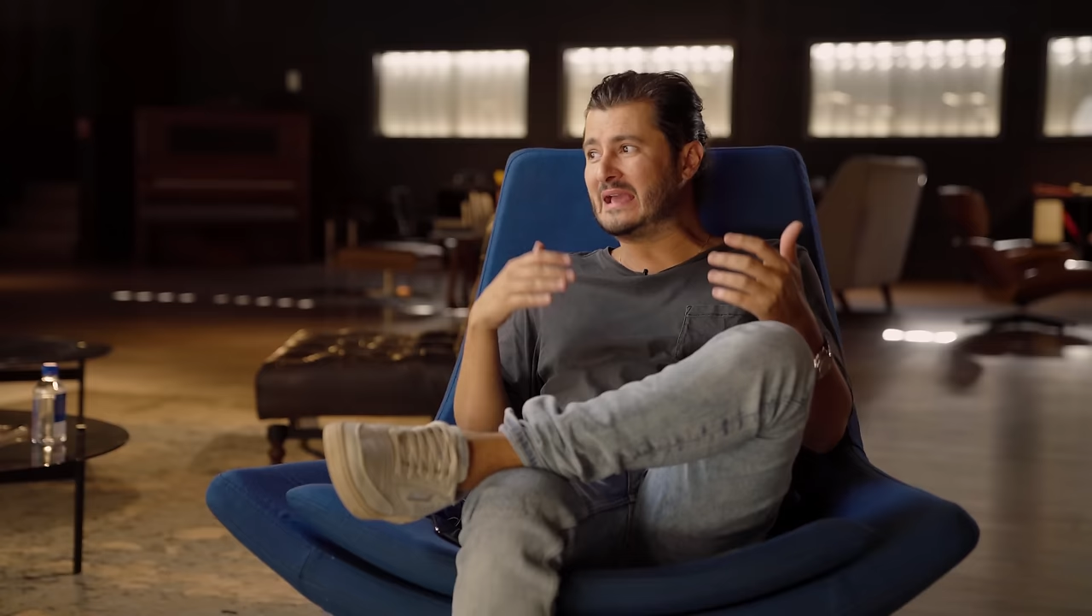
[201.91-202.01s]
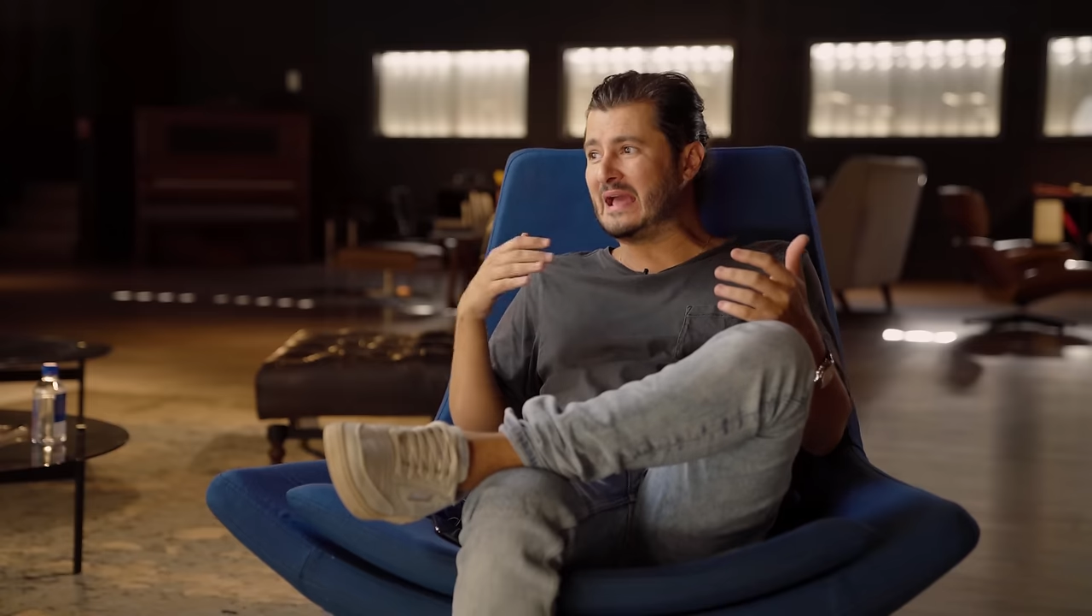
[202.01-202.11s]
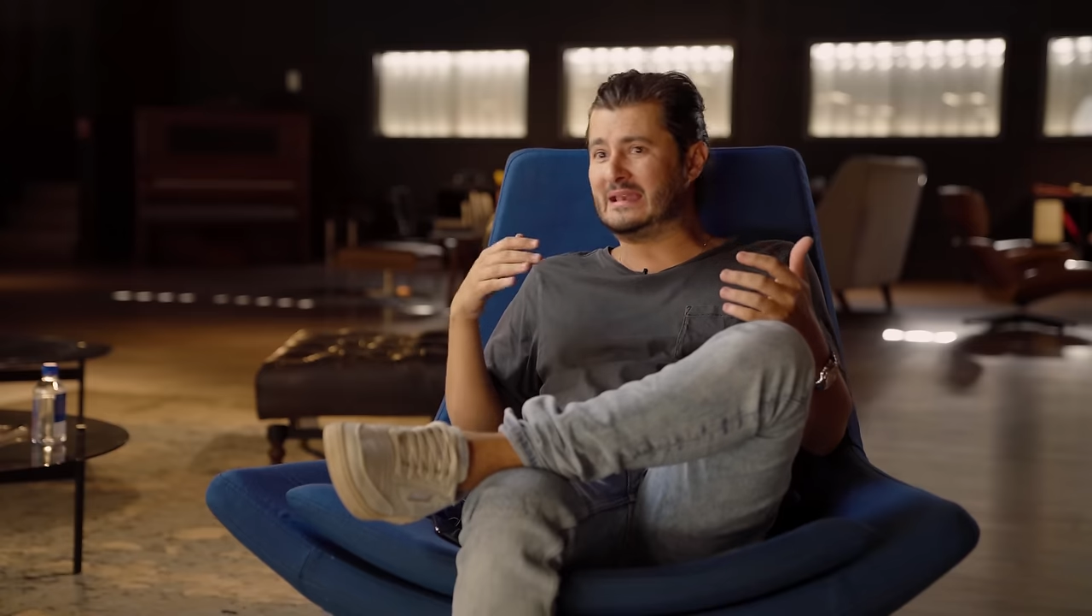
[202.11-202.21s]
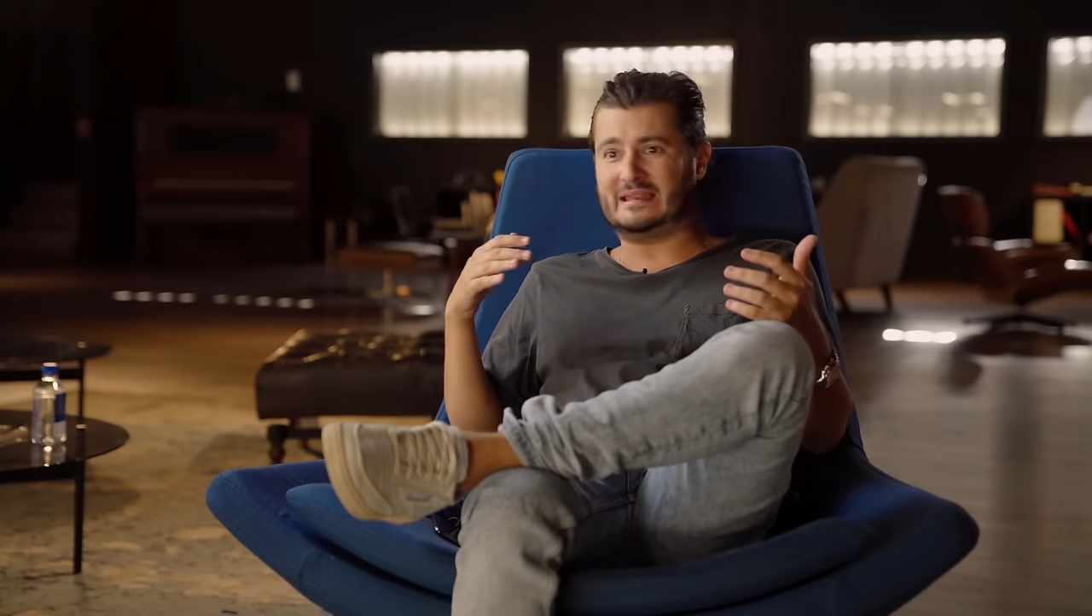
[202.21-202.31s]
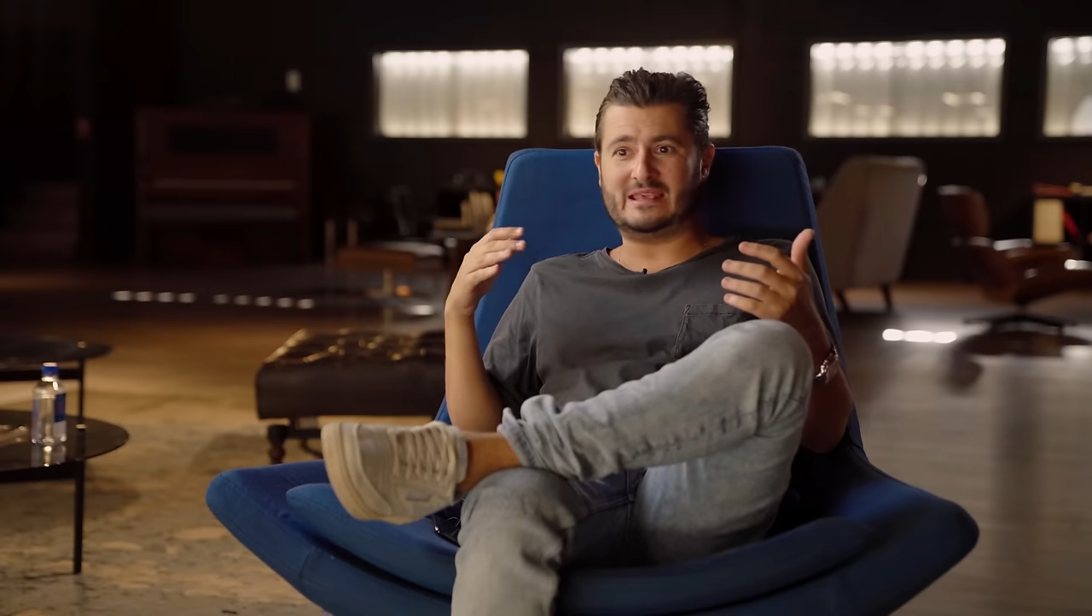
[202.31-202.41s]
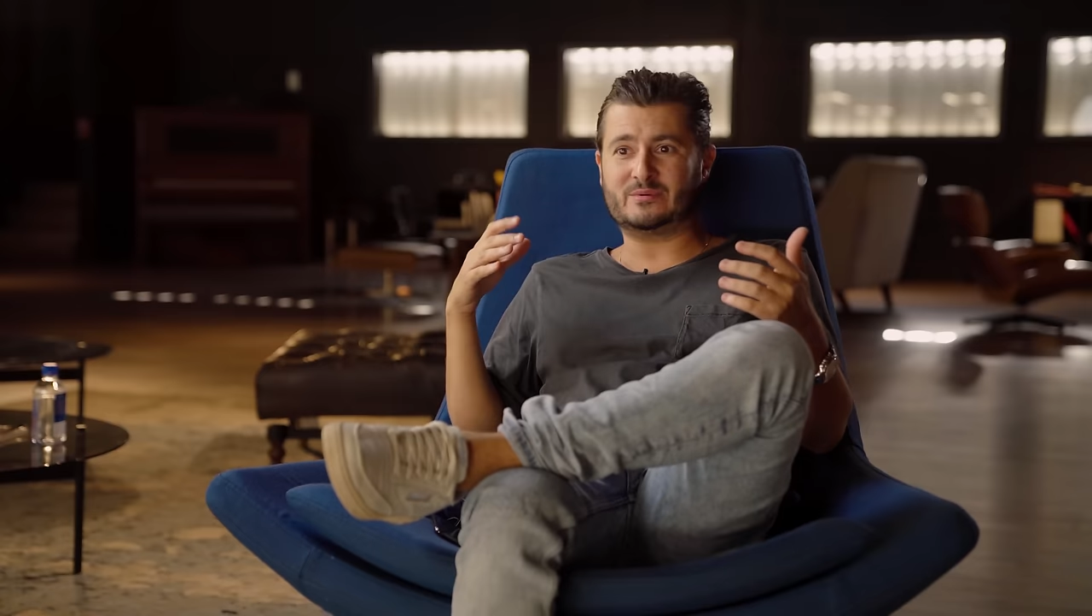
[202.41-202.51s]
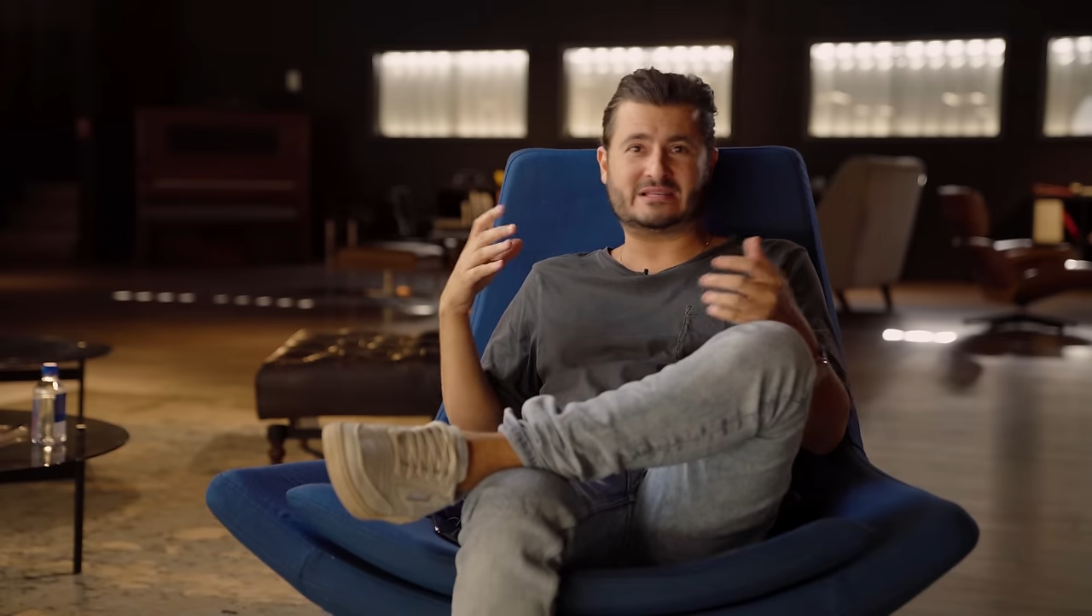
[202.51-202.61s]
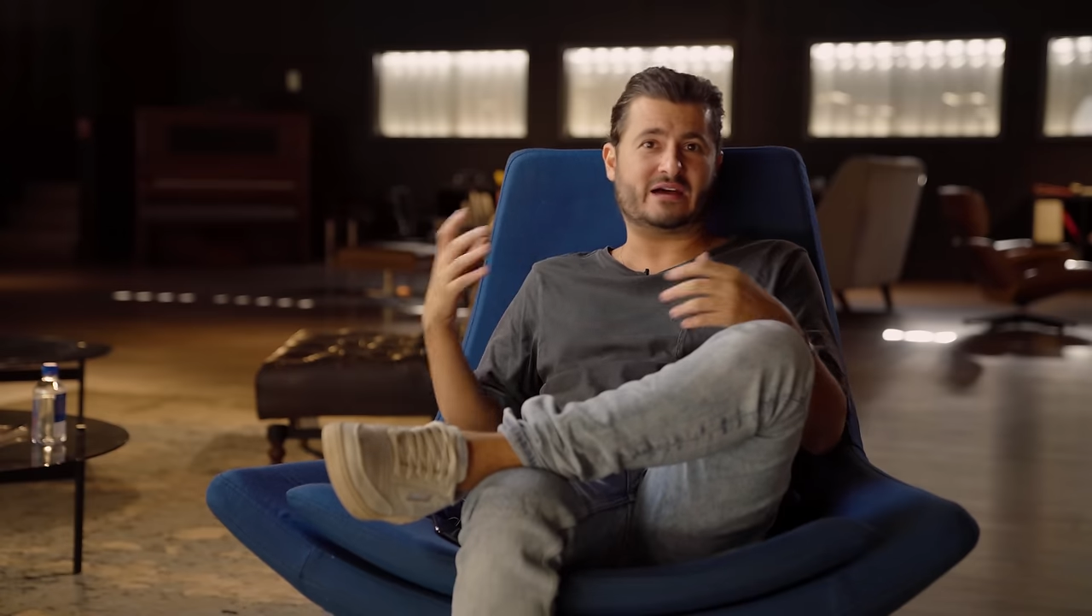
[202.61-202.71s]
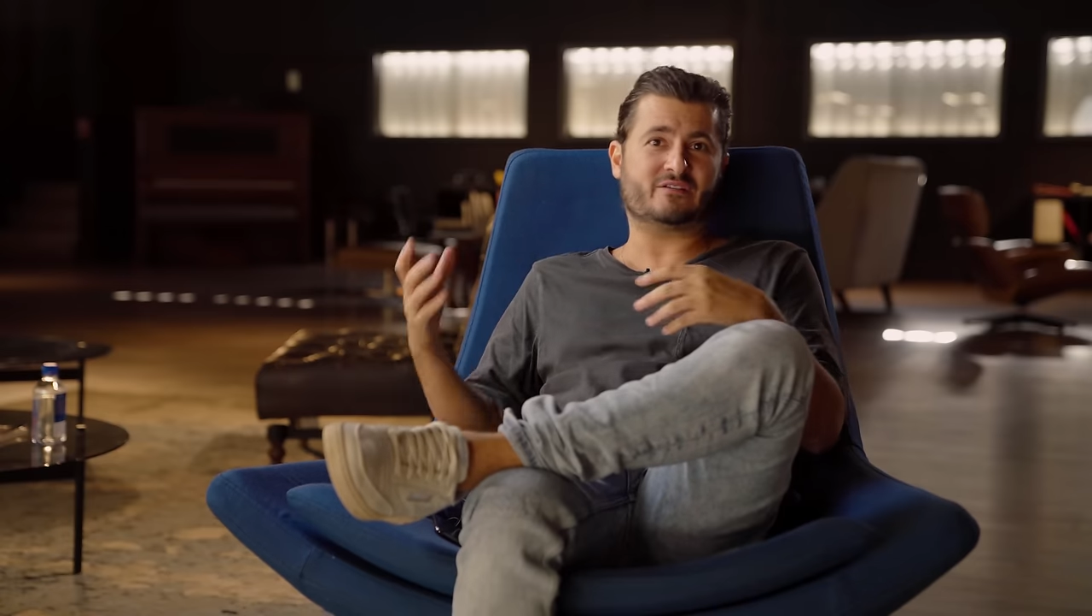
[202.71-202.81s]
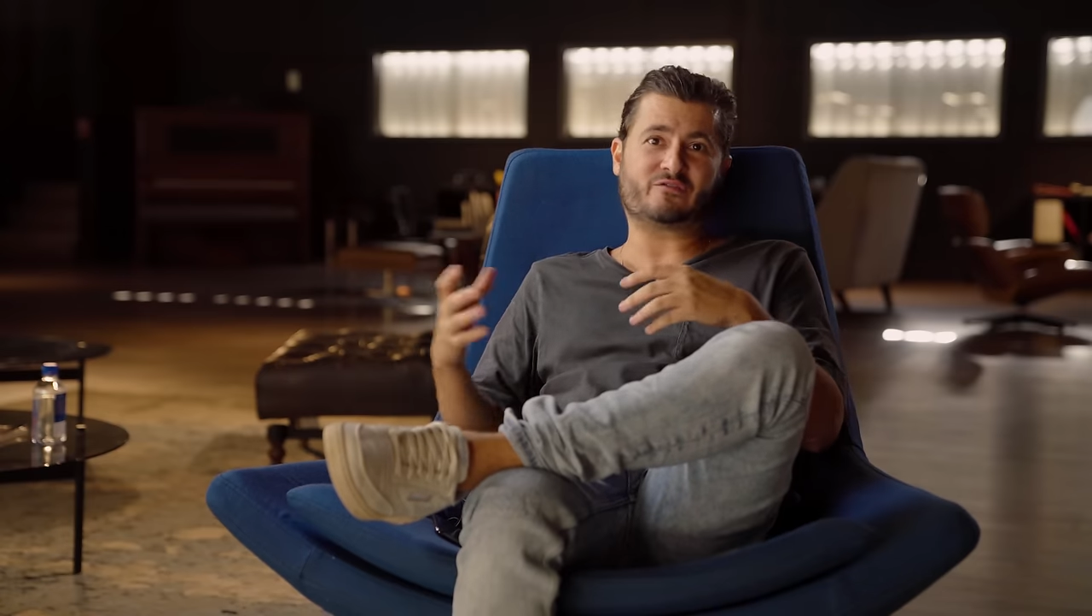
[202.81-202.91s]
and he was
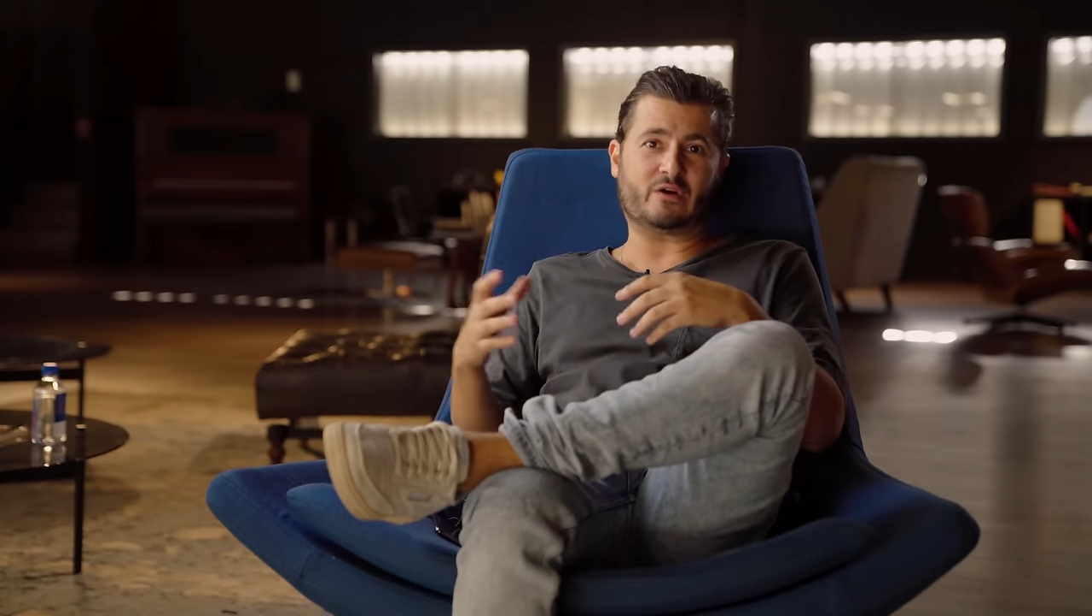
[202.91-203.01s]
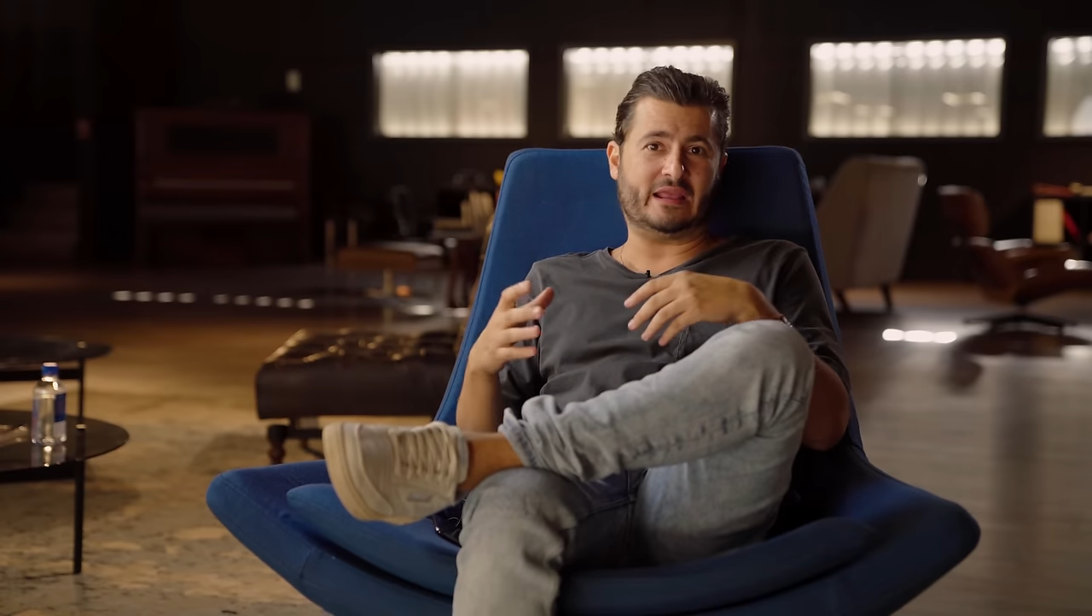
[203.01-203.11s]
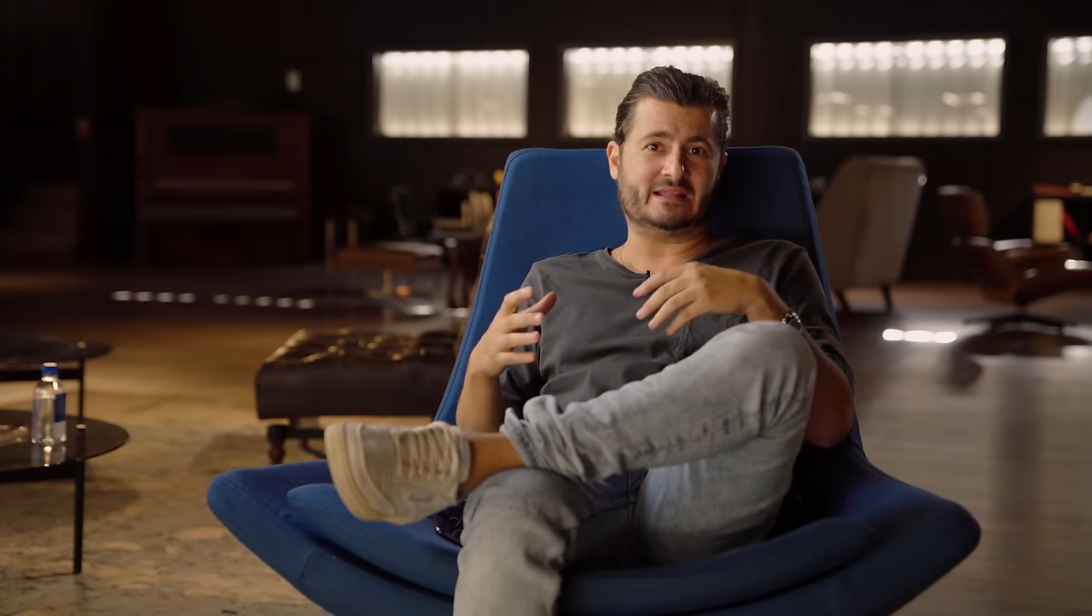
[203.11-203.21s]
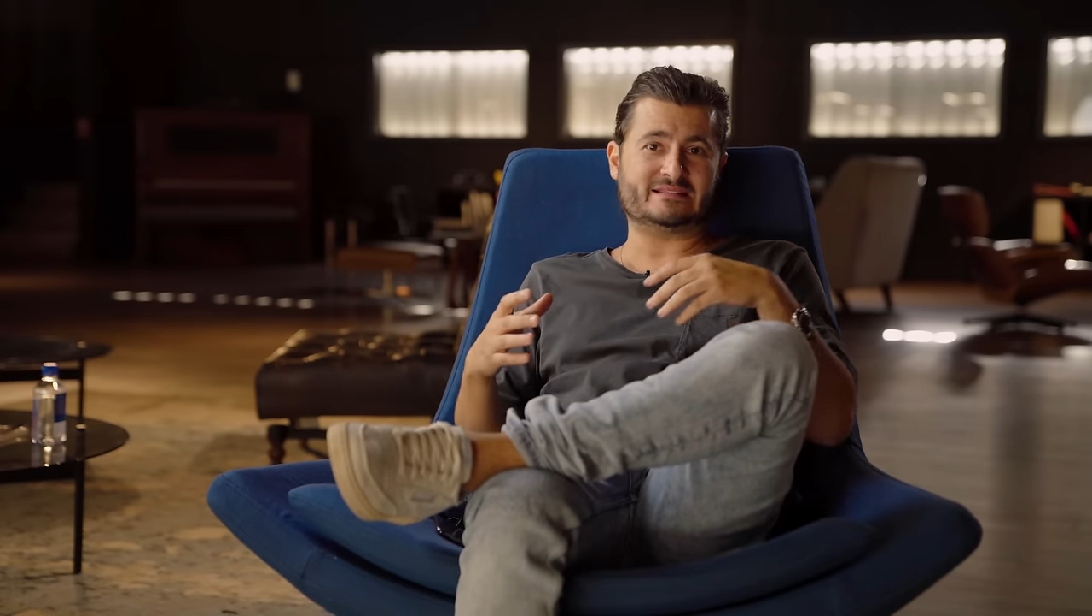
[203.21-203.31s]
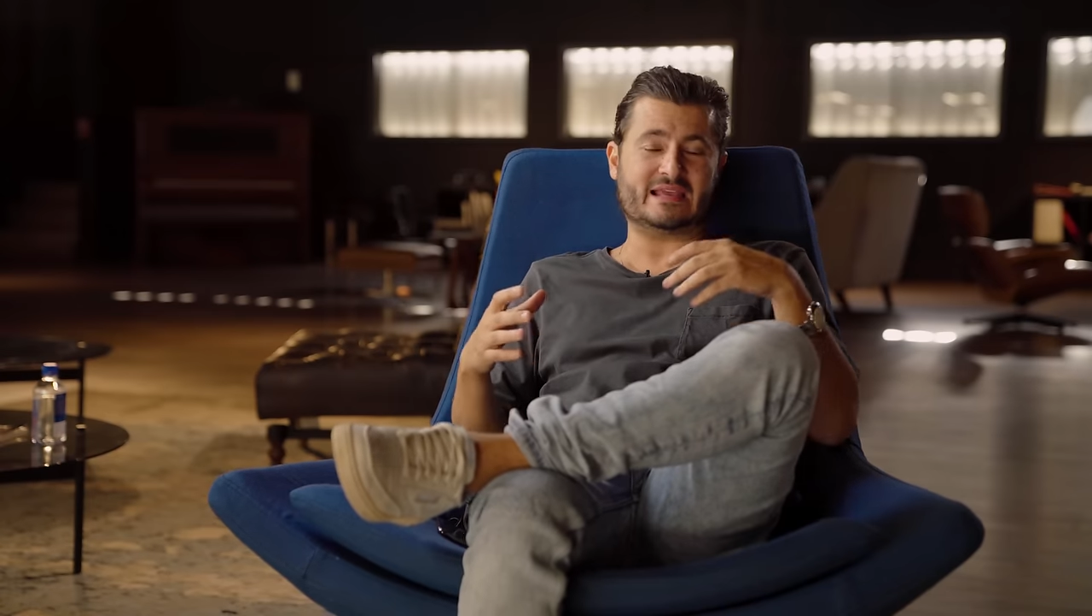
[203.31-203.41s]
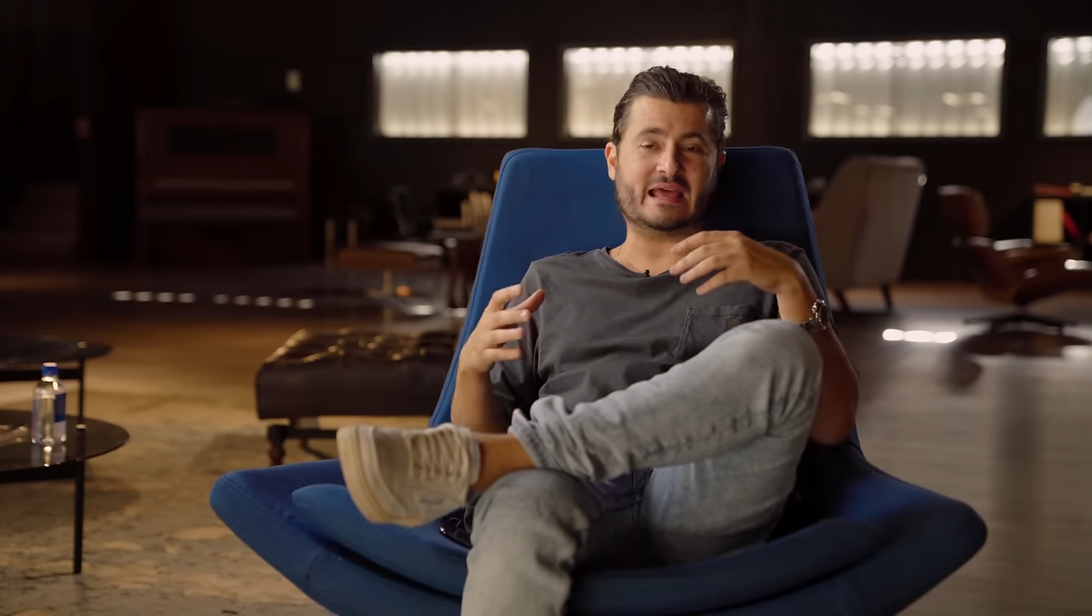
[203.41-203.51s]
out of France,